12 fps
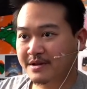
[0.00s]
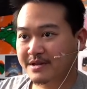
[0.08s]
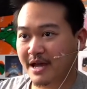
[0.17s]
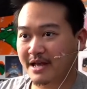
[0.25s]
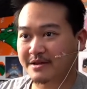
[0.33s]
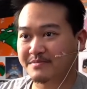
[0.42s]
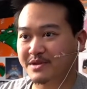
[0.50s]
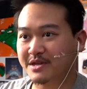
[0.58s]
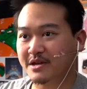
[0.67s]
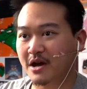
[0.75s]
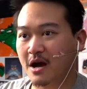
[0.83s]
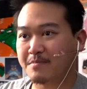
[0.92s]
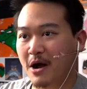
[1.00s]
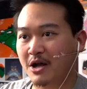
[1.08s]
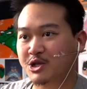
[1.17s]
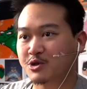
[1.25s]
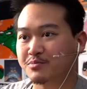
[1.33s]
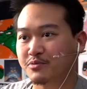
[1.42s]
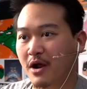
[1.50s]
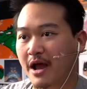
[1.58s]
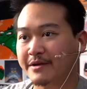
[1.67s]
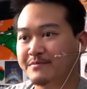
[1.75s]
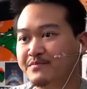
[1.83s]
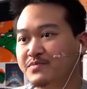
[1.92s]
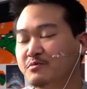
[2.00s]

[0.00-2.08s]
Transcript: Callum the Apasu Prime